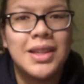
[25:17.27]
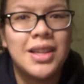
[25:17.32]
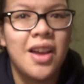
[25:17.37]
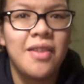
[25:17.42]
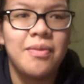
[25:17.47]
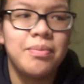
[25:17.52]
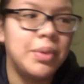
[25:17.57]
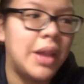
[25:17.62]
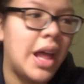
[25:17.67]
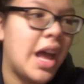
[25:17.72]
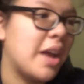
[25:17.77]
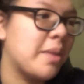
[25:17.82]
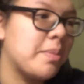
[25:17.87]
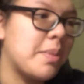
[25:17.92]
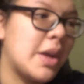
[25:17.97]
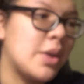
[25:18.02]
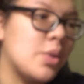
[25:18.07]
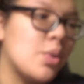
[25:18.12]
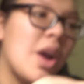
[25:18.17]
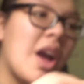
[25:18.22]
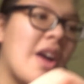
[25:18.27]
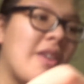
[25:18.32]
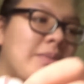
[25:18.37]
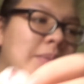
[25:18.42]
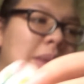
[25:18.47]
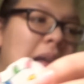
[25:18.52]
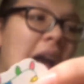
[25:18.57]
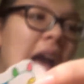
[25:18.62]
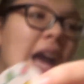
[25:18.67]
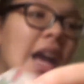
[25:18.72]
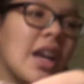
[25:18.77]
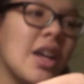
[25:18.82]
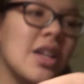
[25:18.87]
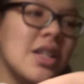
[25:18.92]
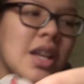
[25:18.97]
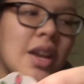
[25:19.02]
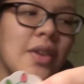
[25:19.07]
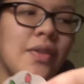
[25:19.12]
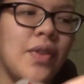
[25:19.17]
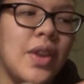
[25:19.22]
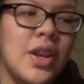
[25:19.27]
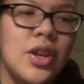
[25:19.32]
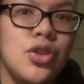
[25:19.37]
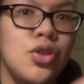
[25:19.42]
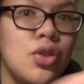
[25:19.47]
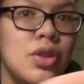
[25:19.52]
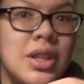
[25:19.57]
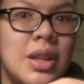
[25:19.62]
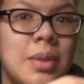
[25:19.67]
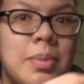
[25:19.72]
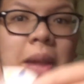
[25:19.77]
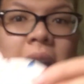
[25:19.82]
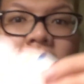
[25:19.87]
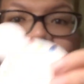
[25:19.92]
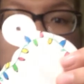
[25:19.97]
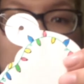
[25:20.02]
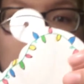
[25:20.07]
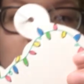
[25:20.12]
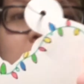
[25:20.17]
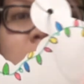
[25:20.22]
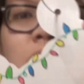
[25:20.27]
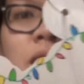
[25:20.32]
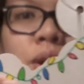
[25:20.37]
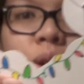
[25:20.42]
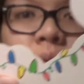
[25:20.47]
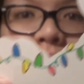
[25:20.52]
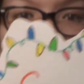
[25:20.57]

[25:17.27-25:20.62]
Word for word: to have black but I don't have black because I finished using the black, so I